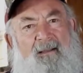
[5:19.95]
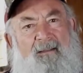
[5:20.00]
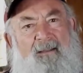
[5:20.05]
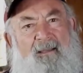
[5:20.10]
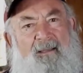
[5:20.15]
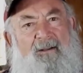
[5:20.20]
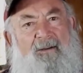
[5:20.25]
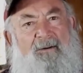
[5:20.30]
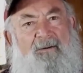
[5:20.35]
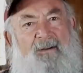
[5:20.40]

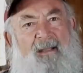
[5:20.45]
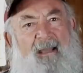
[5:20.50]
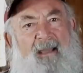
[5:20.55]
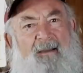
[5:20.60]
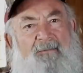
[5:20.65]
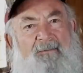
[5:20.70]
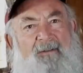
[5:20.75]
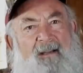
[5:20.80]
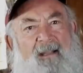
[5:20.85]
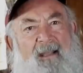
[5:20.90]
that you don't
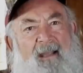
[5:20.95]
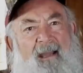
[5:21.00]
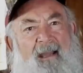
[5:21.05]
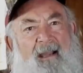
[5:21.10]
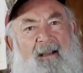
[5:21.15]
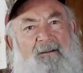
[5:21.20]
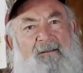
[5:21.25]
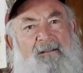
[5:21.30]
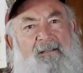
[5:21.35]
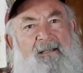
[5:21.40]
have any
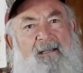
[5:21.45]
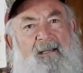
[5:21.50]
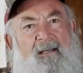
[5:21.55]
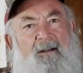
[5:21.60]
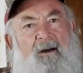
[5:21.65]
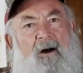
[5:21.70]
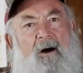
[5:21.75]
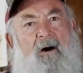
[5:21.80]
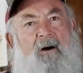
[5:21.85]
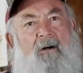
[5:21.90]
accuracy
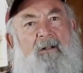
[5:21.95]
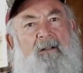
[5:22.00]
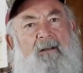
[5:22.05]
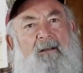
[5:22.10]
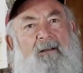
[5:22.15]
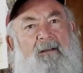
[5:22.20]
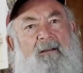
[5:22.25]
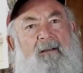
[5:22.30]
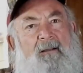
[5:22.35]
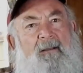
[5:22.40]
at all.